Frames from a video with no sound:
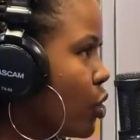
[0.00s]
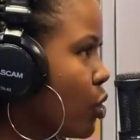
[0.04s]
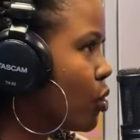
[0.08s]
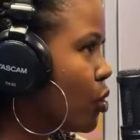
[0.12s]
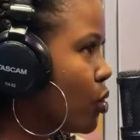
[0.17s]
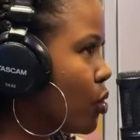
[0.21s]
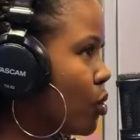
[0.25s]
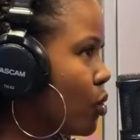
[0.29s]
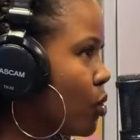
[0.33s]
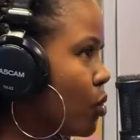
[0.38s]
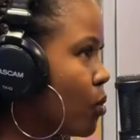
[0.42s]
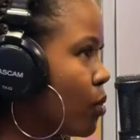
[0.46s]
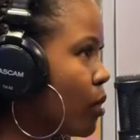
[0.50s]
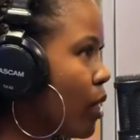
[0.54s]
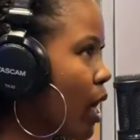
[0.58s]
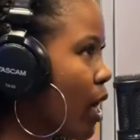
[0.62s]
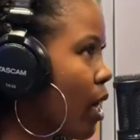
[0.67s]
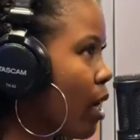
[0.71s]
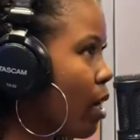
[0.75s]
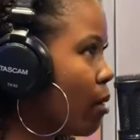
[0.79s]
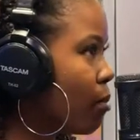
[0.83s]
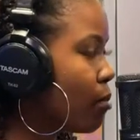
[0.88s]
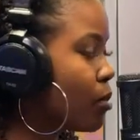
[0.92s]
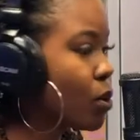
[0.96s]
to
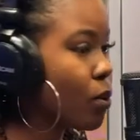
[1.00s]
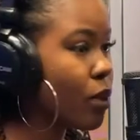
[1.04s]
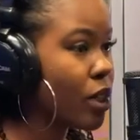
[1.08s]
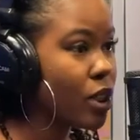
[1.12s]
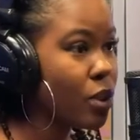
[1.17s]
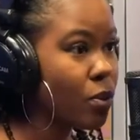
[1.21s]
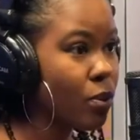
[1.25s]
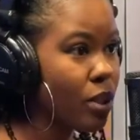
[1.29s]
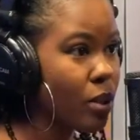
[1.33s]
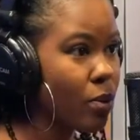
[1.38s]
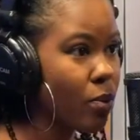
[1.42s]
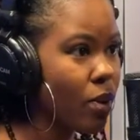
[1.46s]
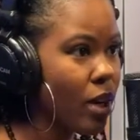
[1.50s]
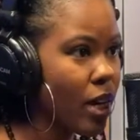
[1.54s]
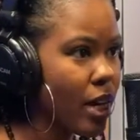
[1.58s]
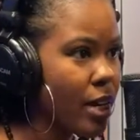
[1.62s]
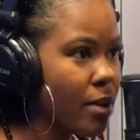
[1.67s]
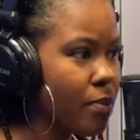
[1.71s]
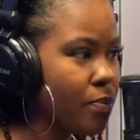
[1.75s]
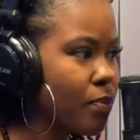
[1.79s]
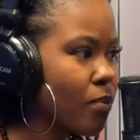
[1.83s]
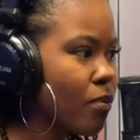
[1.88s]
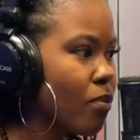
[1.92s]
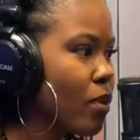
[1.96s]

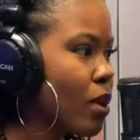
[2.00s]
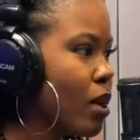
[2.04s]
2021,